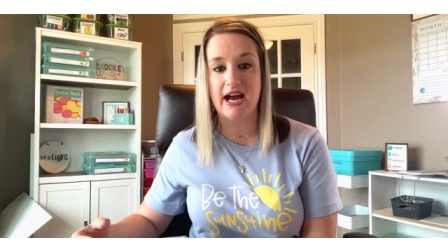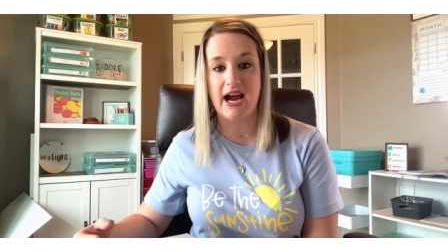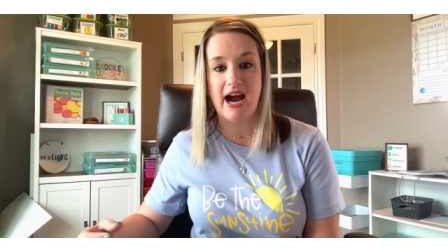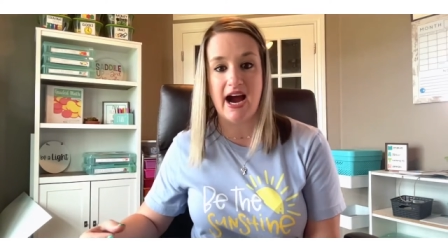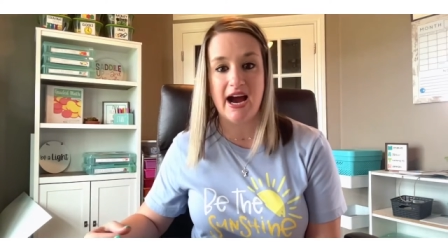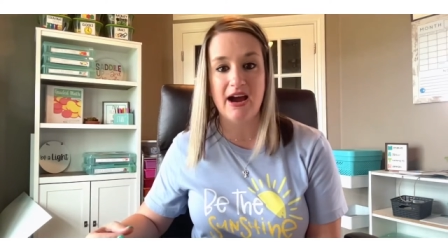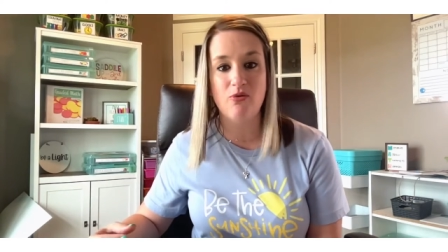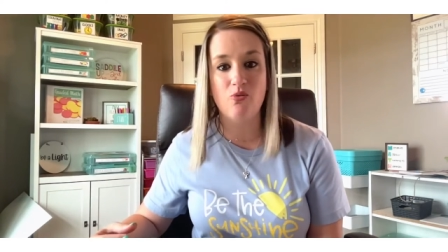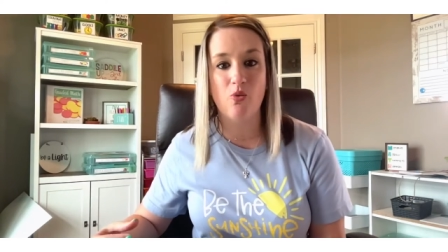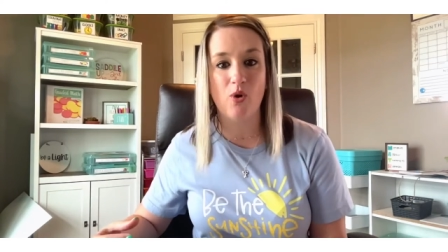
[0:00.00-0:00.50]

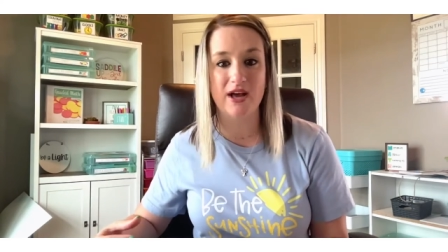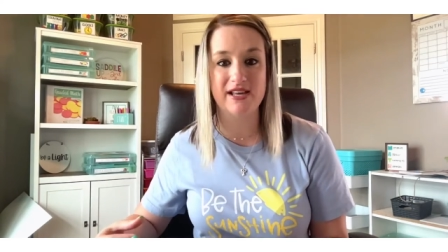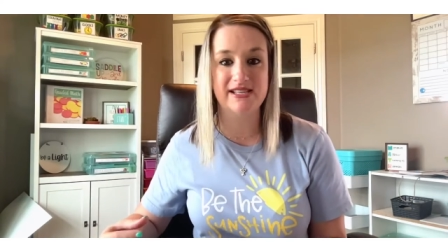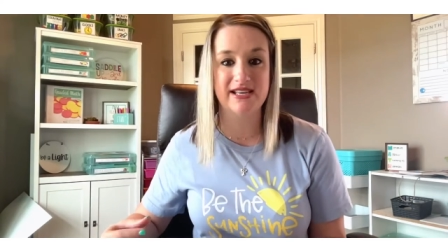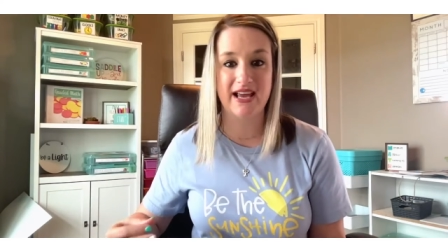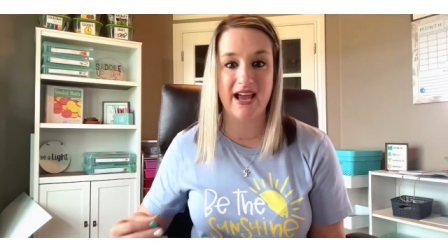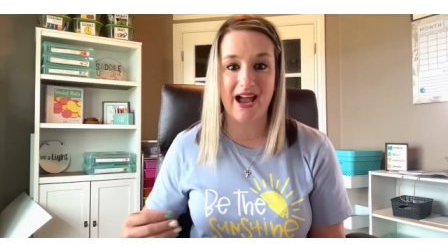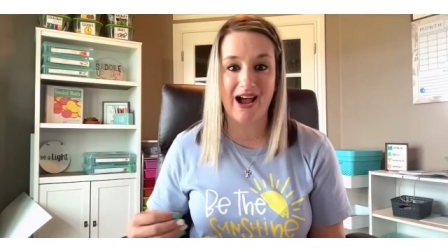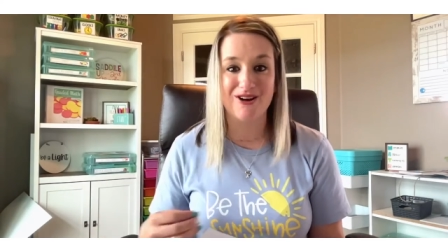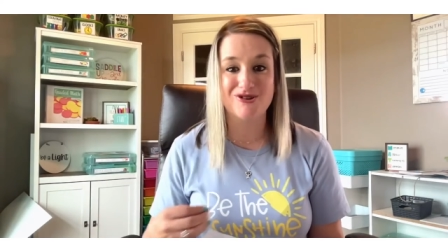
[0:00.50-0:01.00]
I wasn't
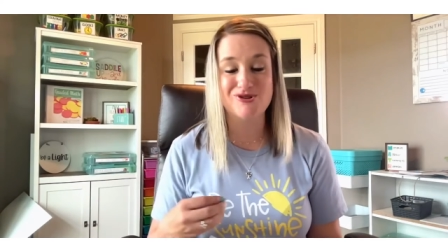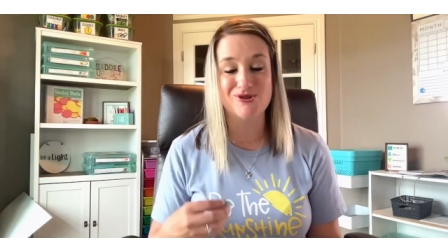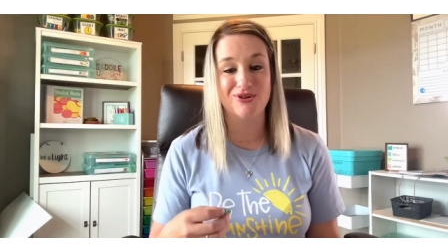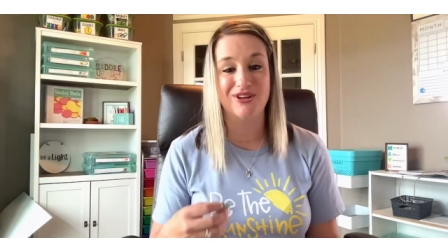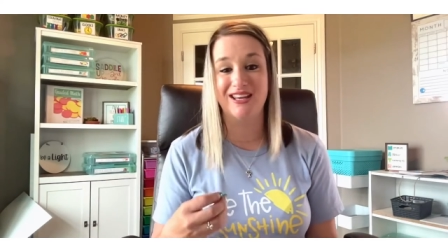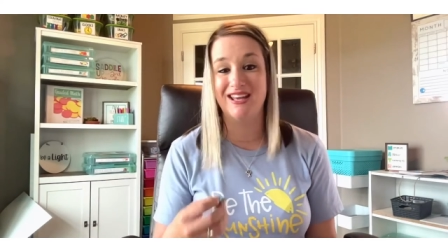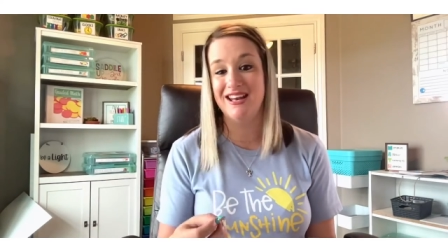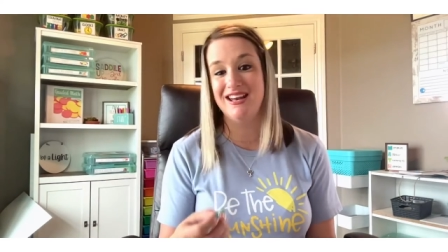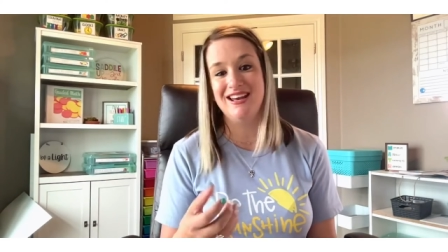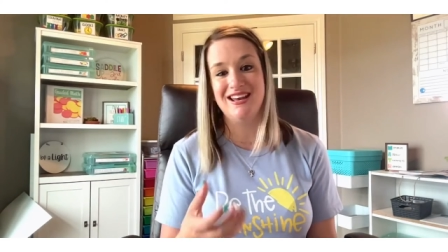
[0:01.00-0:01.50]
actually
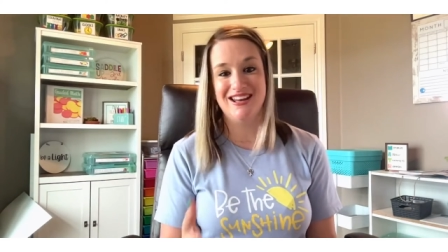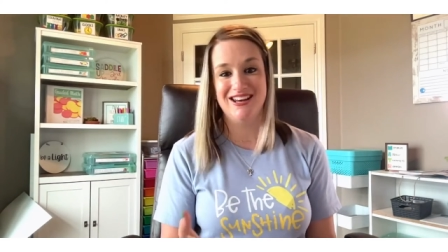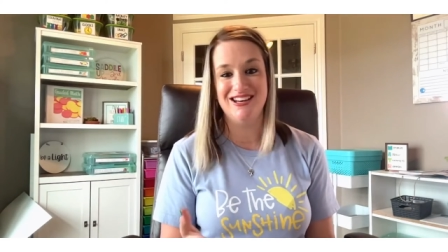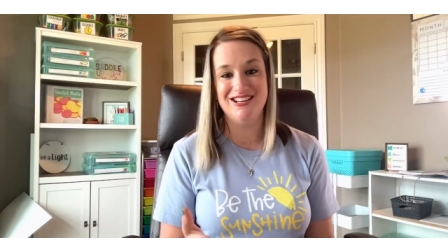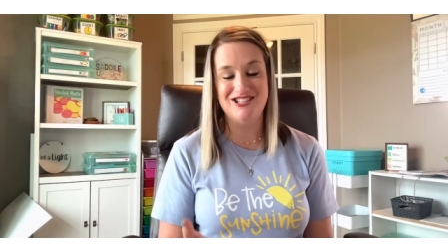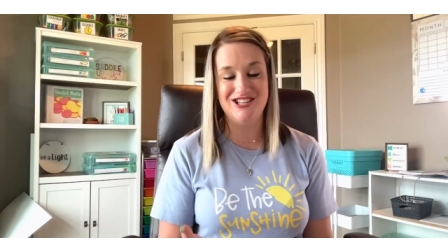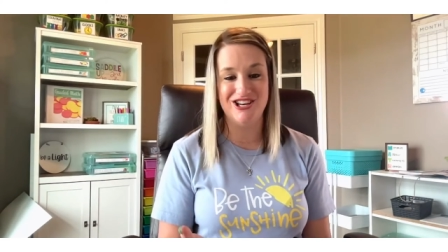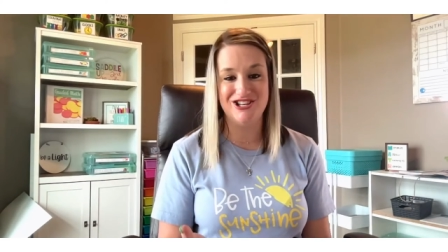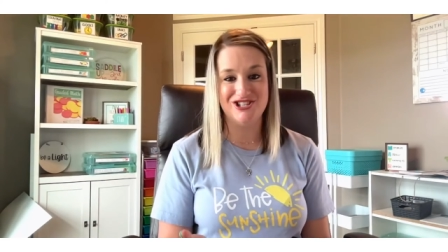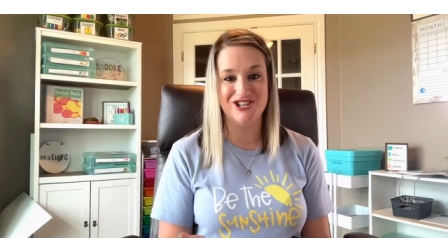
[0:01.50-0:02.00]
getting any
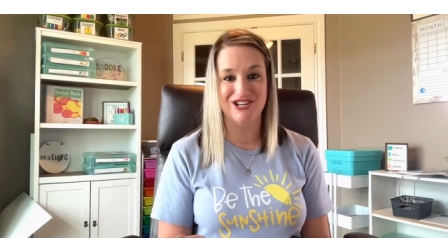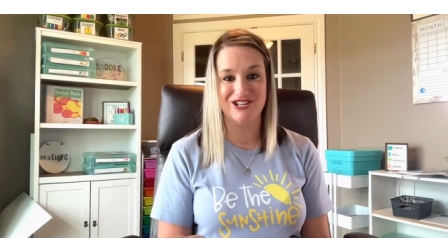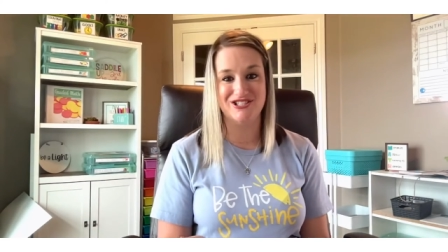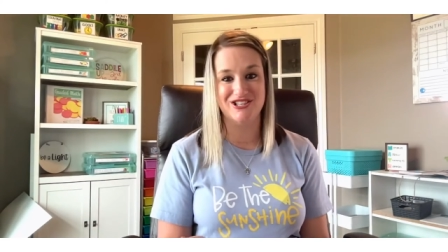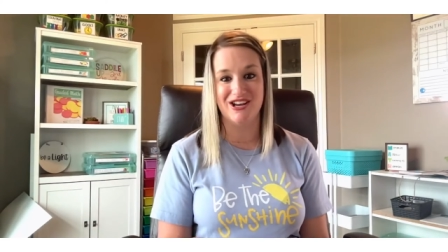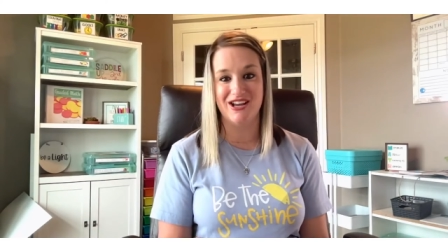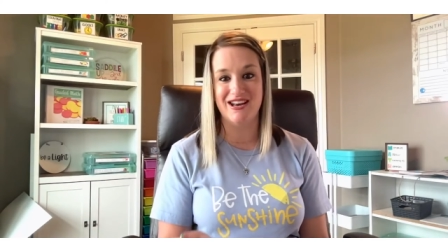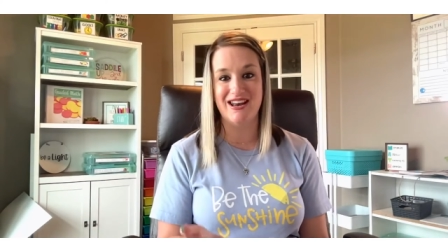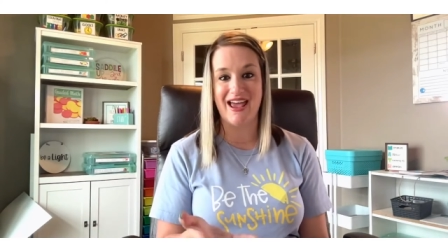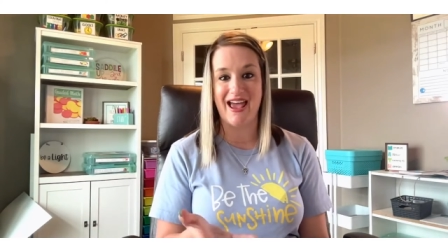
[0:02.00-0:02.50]
teaching done